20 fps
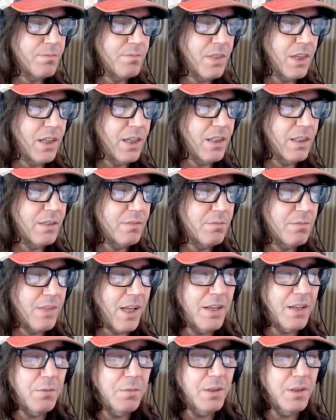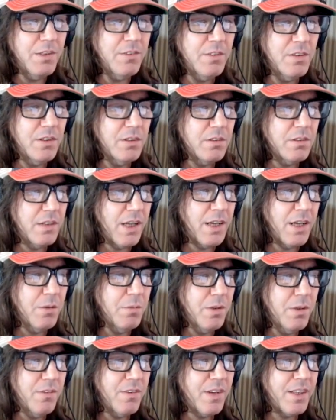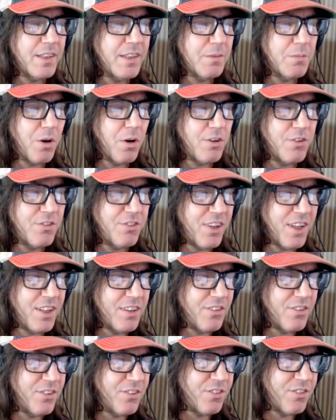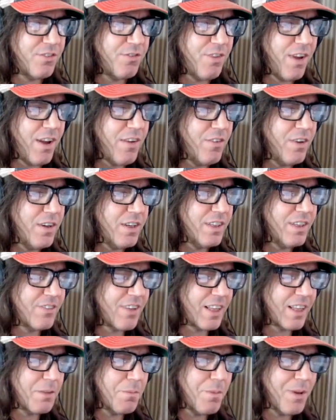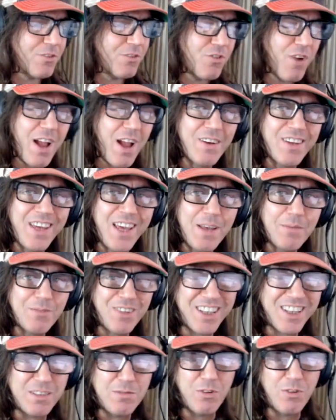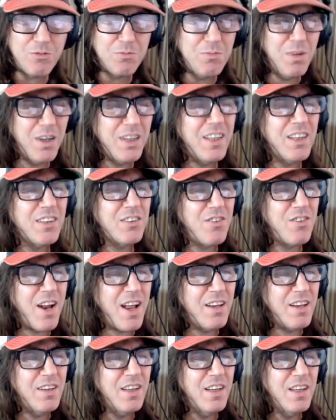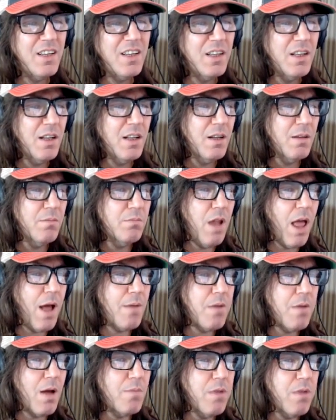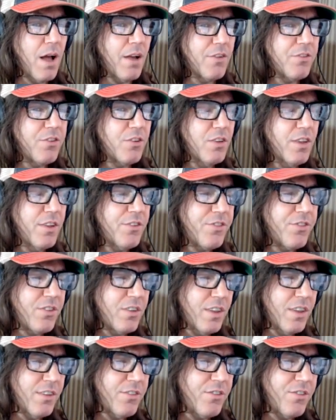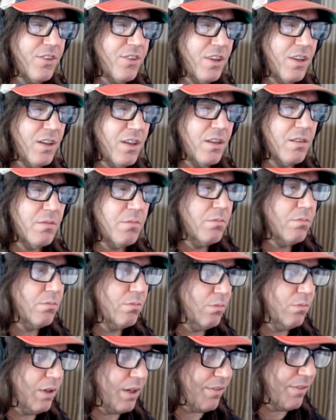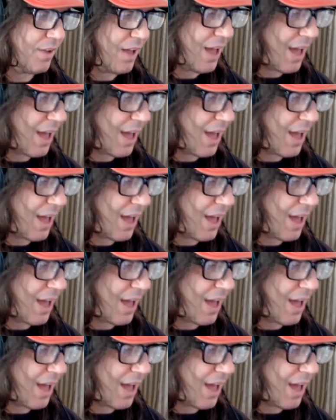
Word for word: Right. I don't believe it. I don't believe it. I think Bernie Sanders is the favorite. He's got the best ground game. He's got the most money on the ground. Blah, blah, blah. So let's, let's uh, whatever.